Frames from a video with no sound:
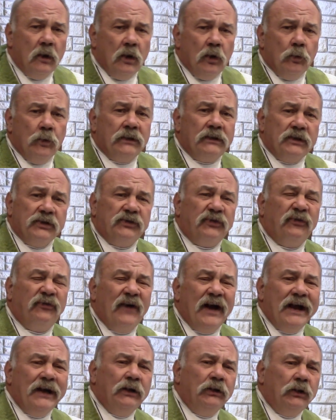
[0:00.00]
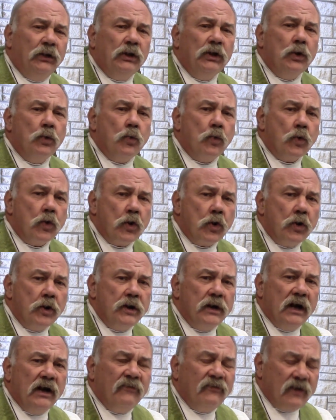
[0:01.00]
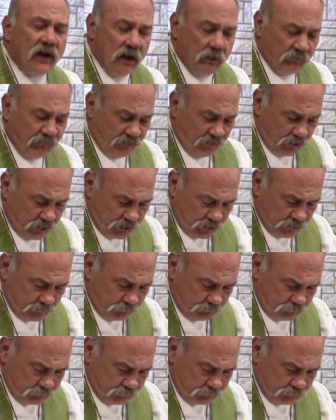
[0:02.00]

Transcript: with this final word of comfort.